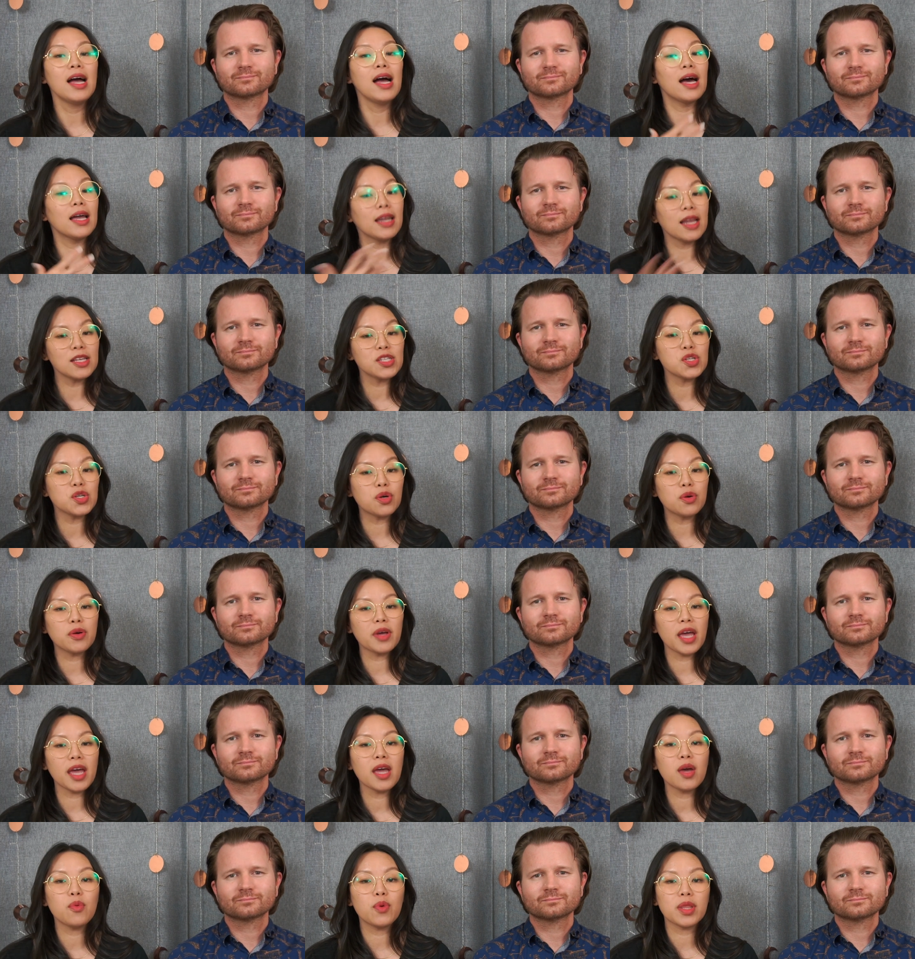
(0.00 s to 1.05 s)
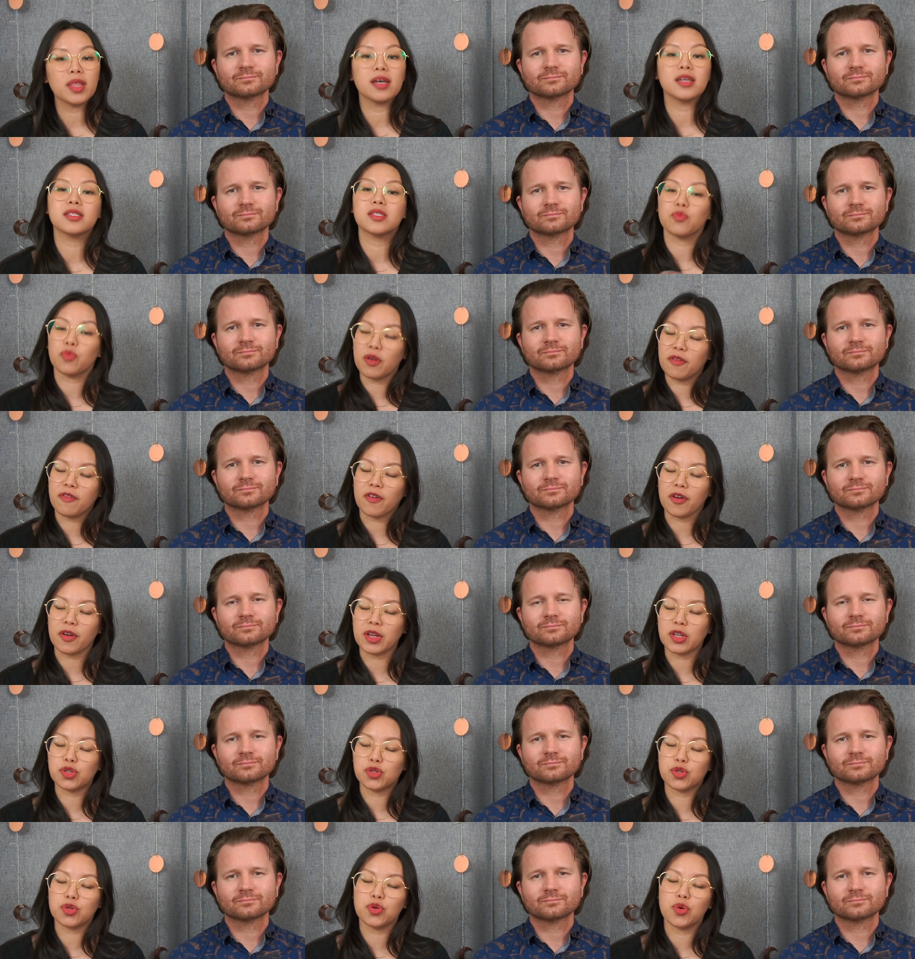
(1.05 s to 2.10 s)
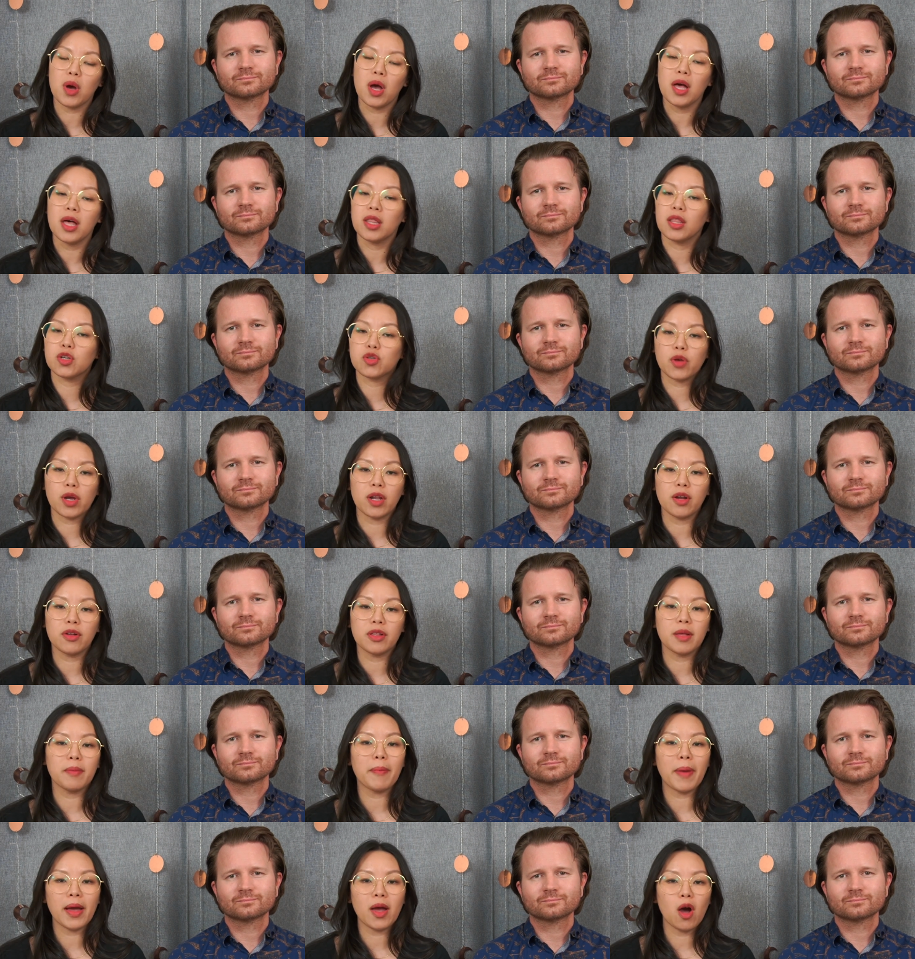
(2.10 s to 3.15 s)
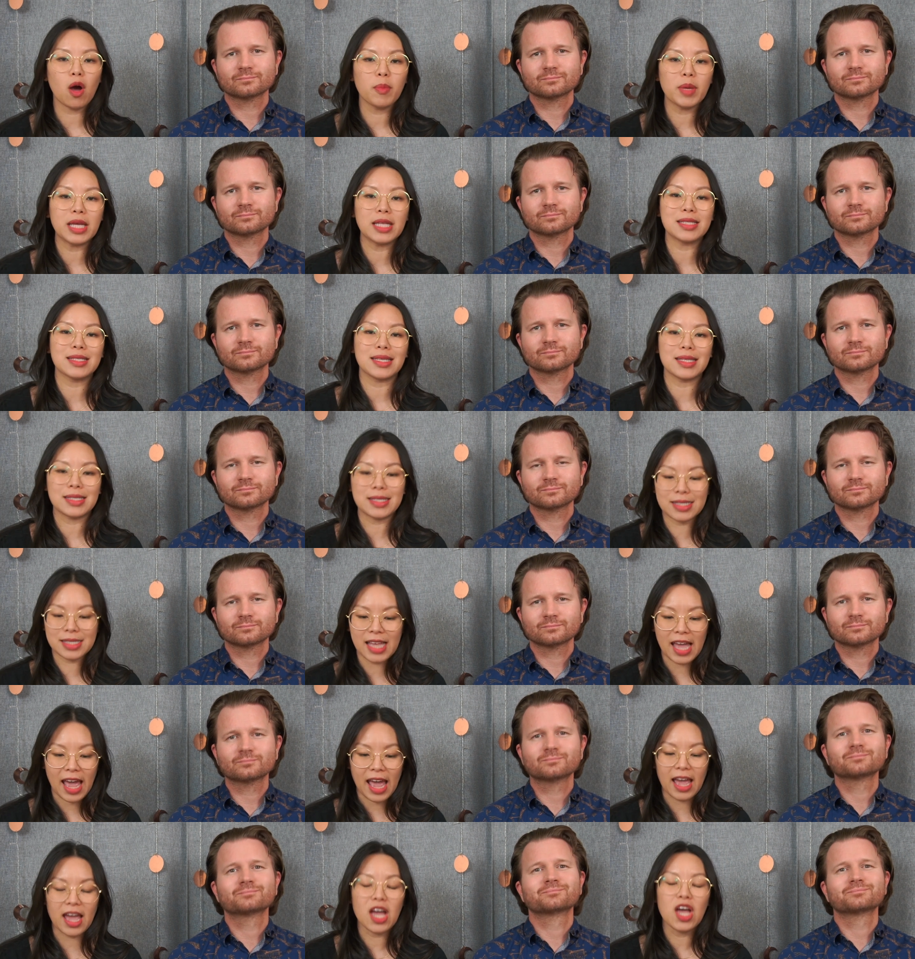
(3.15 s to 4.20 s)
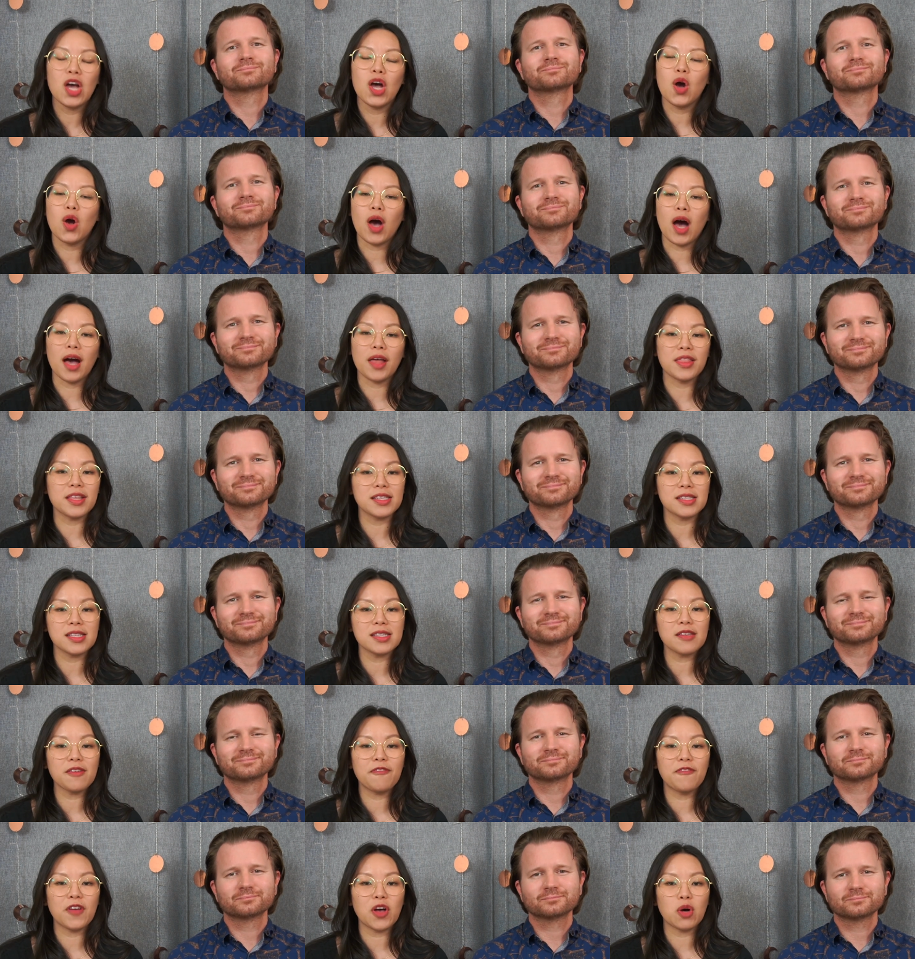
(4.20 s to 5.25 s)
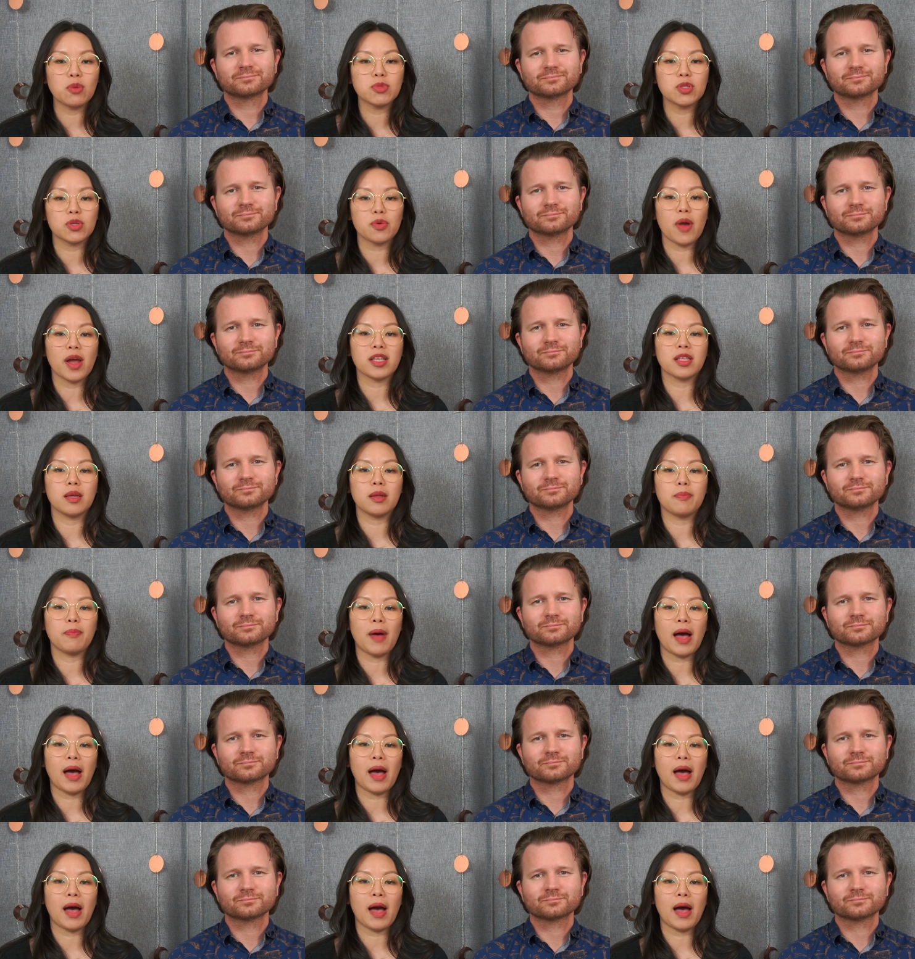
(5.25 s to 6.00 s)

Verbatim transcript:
Speaker 1: Unless you're okay with us referring to the trailer, then by all means stay. Uh, this is a film directed